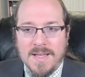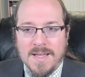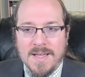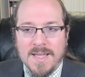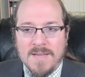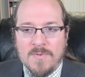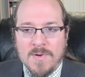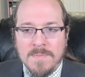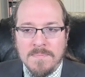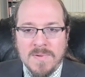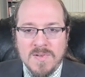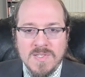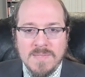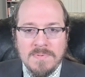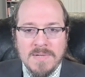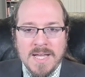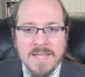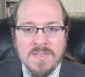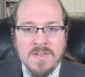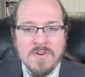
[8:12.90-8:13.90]
If we
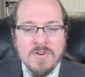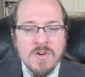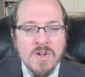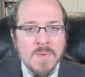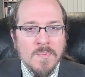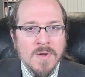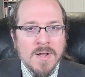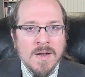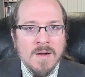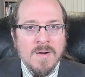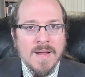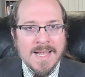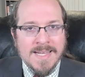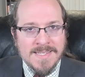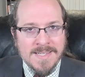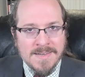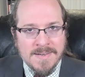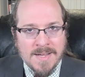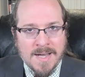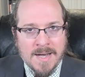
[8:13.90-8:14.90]
multiply the numerator and
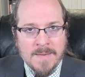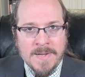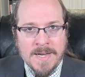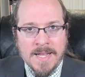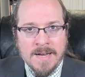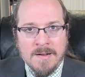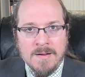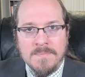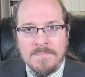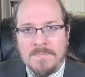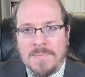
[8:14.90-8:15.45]
denominator